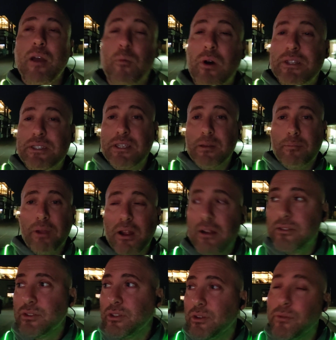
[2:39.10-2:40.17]
and want to get
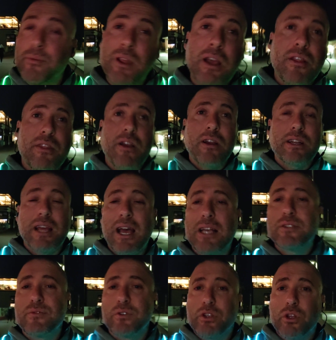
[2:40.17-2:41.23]
married to you. They're going to
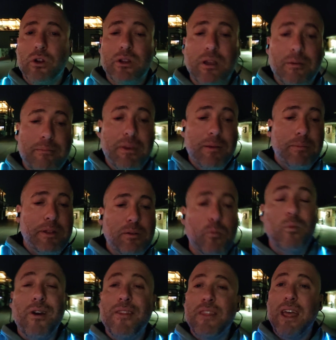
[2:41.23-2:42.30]
ask for your commitment
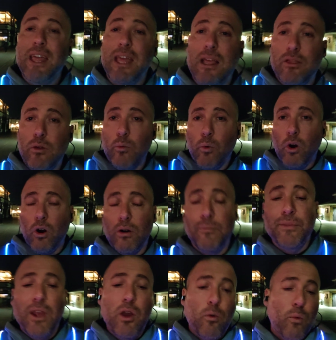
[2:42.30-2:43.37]
when they hit the
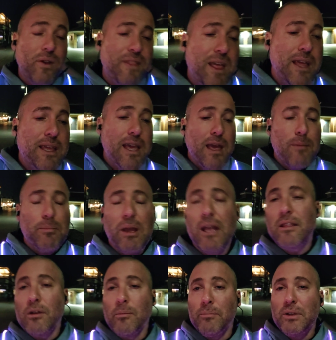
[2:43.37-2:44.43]
wall, when they can't
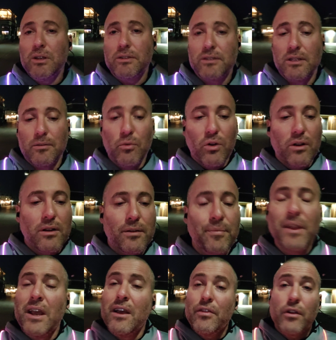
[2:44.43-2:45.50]
pay their bills anymore.
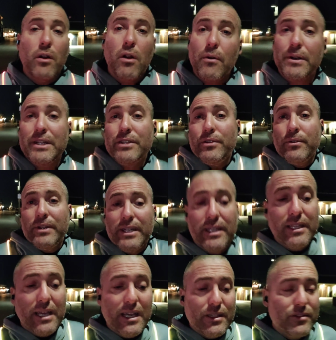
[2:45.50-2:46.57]
They're already doing
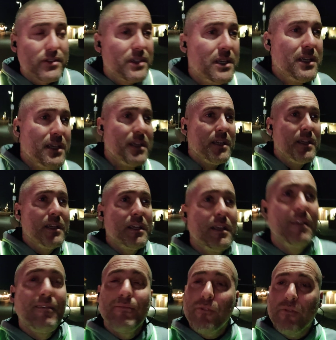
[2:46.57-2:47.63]
it, guys.
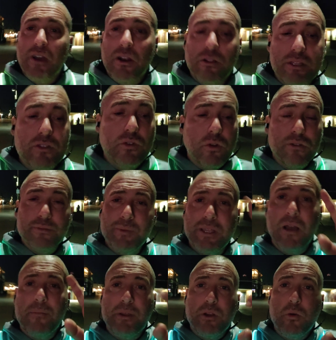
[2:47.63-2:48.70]
You've got all these girls
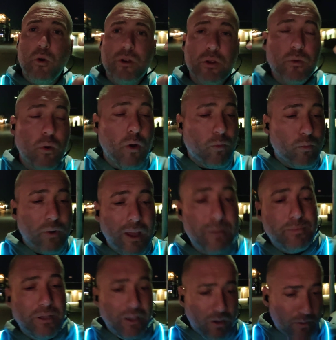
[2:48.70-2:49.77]
becoming quote unquote
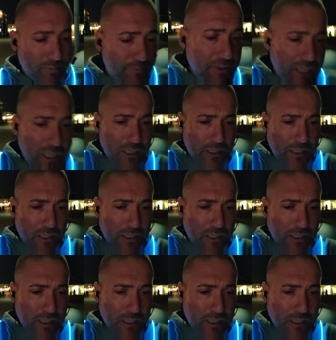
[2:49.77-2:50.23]
red pill